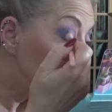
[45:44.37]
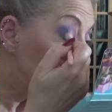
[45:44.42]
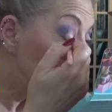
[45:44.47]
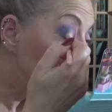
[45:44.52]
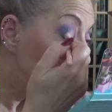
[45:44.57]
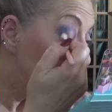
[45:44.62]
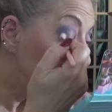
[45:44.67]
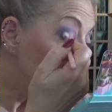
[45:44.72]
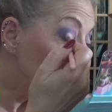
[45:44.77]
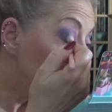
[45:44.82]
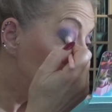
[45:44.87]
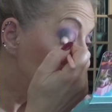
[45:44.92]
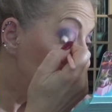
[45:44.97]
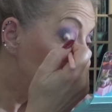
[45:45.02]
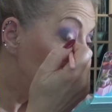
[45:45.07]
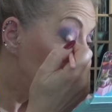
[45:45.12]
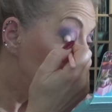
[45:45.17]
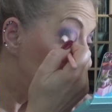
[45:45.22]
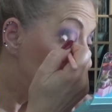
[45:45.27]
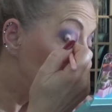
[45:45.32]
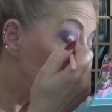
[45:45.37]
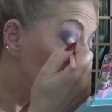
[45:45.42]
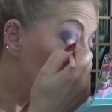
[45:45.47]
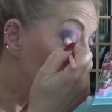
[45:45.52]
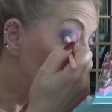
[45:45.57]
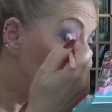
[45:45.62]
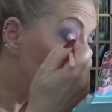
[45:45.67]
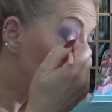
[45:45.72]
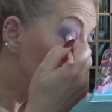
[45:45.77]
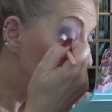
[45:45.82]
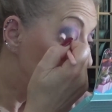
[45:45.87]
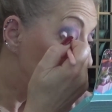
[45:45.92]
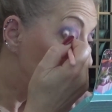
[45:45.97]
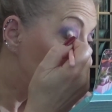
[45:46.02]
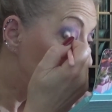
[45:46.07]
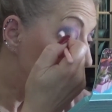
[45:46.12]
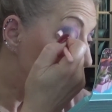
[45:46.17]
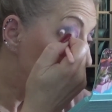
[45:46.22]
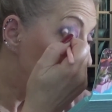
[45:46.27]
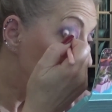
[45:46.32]
Can't spend any more
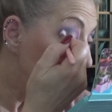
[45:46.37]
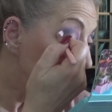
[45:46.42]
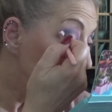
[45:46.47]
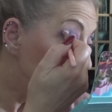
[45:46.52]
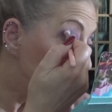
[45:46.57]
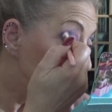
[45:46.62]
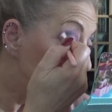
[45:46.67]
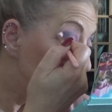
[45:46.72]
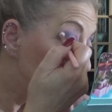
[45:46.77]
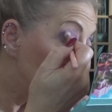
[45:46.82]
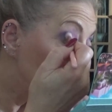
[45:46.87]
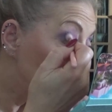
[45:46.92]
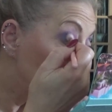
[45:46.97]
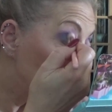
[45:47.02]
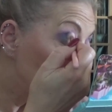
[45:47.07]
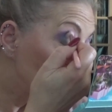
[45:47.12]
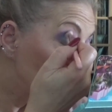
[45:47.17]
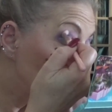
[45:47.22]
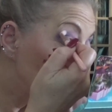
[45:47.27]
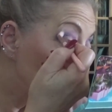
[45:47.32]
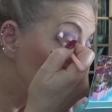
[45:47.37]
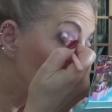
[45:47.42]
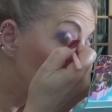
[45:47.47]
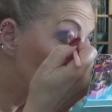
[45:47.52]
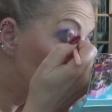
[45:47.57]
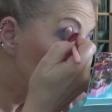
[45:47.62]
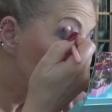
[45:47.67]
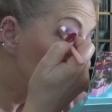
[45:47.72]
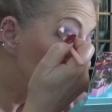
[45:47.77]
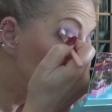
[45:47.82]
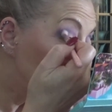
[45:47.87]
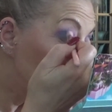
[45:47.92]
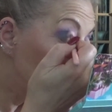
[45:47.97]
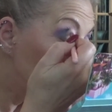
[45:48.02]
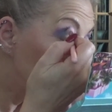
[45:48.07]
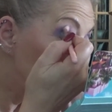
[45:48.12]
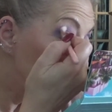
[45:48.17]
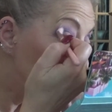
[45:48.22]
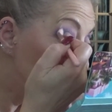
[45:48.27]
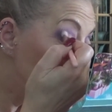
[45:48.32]
money, so
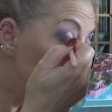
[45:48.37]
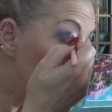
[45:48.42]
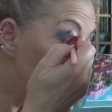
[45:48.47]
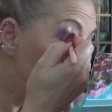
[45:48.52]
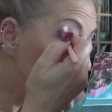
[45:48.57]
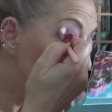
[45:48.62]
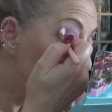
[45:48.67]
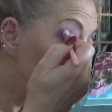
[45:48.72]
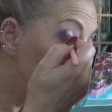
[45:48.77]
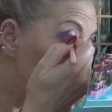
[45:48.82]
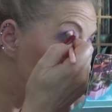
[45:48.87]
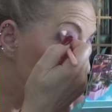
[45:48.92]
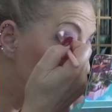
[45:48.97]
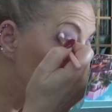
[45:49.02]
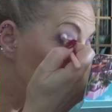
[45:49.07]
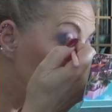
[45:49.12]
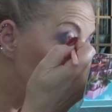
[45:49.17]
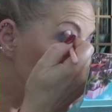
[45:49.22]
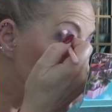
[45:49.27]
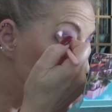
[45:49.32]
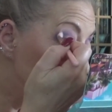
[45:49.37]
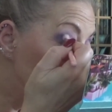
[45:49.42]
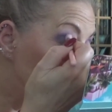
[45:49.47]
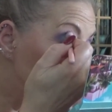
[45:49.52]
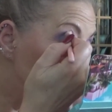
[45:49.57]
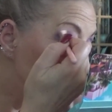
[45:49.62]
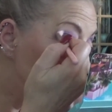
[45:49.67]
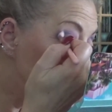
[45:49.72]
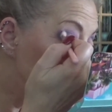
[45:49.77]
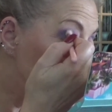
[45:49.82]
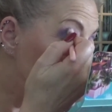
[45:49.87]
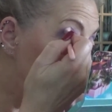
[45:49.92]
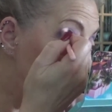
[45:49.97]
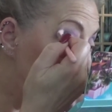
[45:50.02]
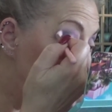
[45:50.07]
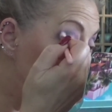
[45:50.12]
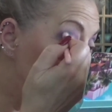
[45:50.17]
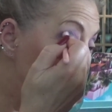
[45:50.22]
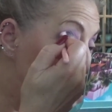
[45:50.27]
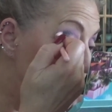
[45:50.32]
I don't want to be lured
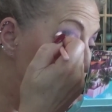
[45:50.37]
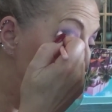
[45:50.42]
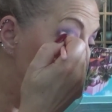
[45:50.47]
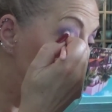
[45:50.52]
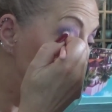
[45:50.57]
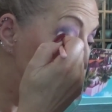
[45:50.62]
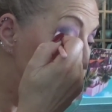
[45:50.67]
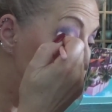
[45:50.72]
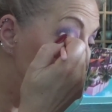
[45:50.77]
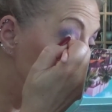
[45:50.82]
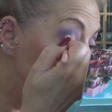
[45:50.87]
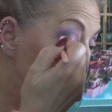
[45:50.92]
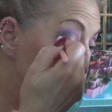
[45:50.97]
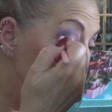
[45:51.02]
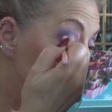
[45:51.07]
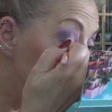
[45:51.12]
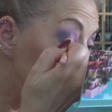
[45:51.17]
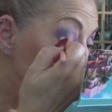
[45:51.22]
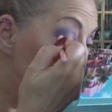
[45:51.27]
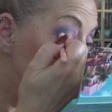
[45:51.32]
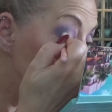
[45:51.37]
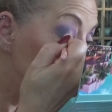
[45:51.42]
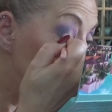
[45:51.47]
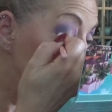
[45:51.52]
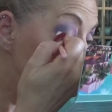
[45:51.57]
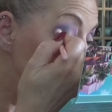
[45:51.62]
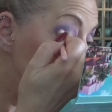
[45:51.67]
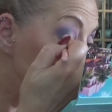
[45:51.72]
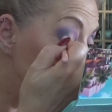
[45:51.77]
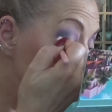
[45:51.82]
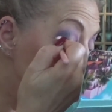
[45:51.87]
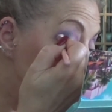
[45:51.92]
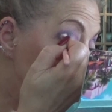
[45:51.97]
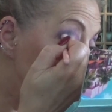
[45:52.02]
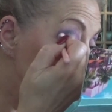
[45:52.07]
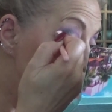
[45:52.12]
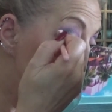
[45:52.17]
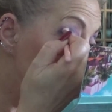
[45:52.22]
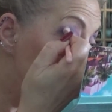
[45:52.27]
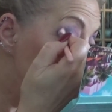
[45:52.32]
into any of these,
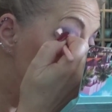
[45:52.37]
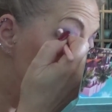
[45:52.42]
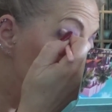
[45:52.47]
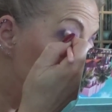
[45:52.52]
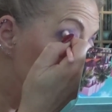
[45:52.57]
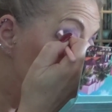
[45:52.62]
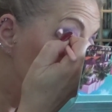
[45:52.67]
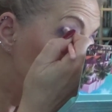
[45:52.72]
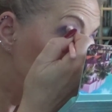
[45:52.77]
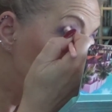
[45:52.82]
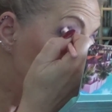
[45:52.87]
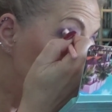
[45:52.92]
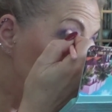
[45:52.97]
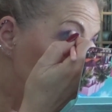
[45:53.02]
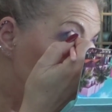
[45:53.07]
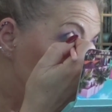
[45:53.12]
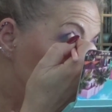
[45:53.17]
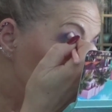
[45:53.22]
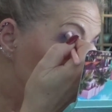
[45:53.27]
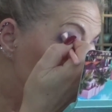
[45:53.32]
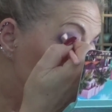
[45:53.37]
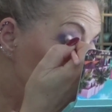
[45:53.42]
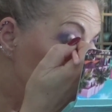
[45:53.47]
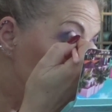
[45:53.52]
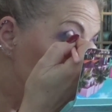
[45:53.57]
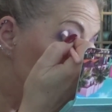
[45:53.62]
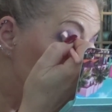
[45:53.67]
you know.